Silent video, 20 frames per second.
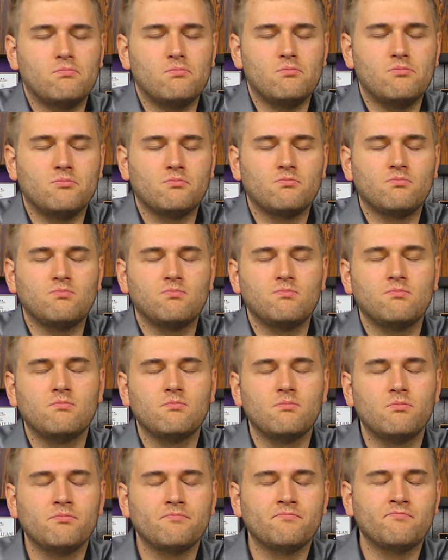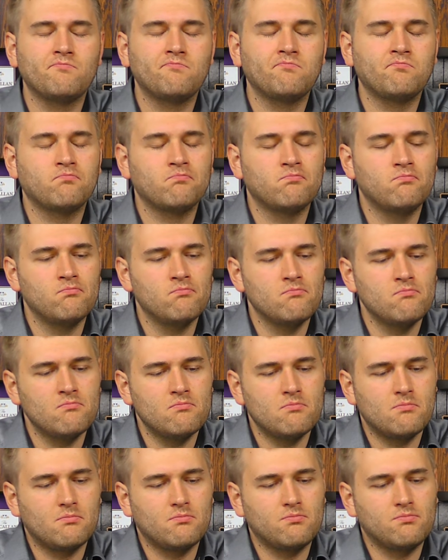
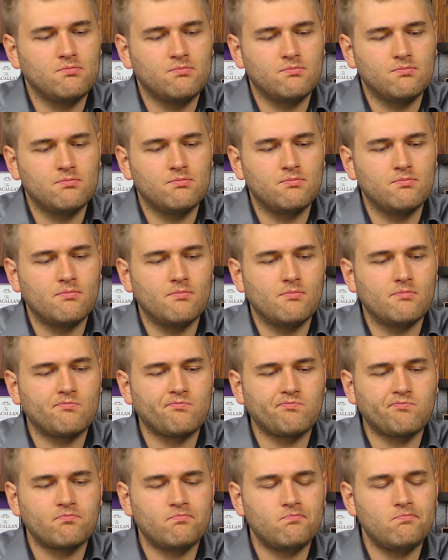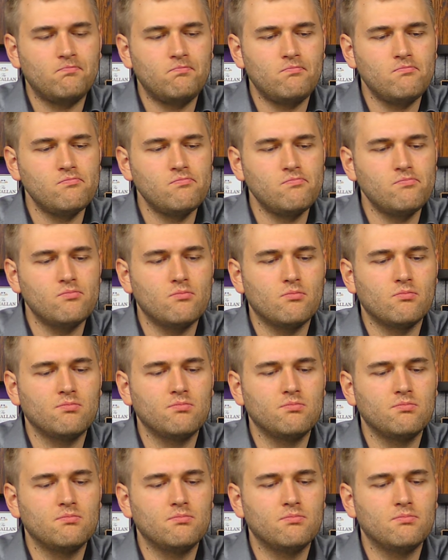
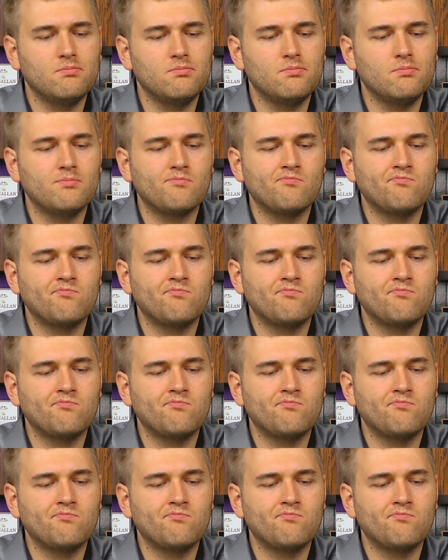Nothing is said.